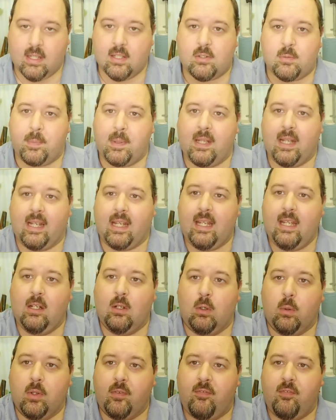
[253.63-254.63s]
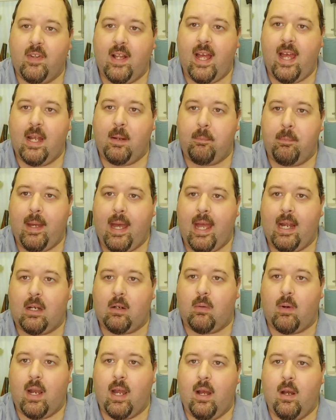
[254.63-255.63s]
This will be like eagle with flag
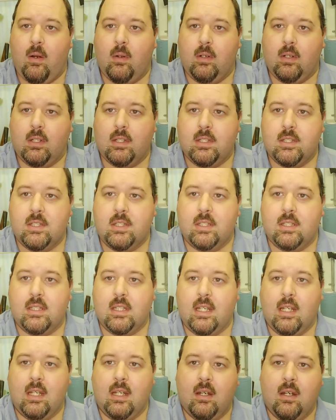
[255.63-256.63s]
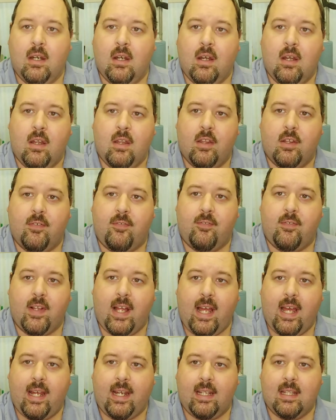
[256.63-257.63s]
background. You see the
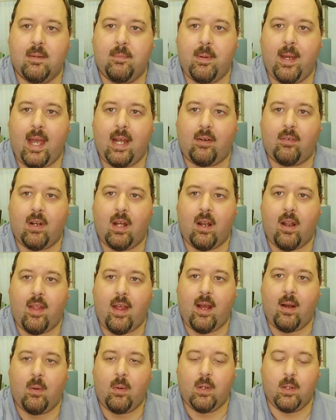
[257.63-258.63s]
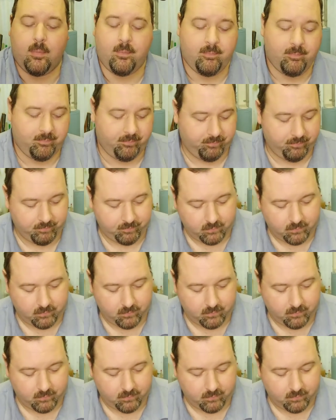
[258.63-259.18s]
flag in the background of that one.